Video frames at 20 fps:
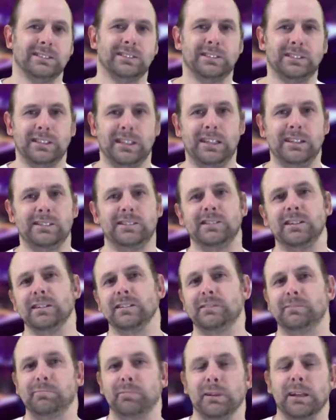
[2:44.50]
She's
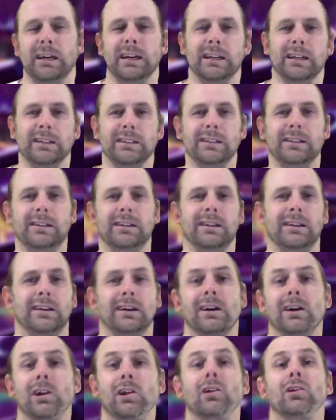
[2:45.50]
just playing.
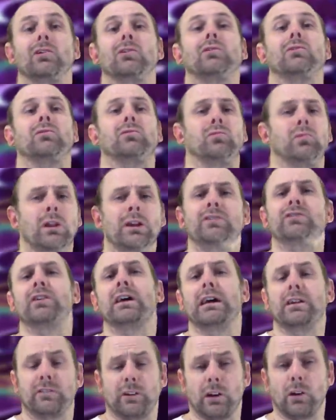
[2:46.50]

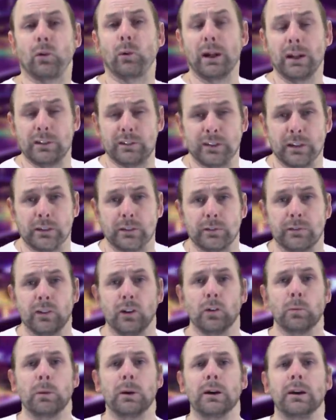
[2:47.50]
Lisa has a great sense of
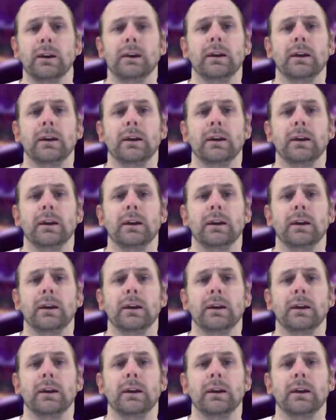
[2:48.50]
humor.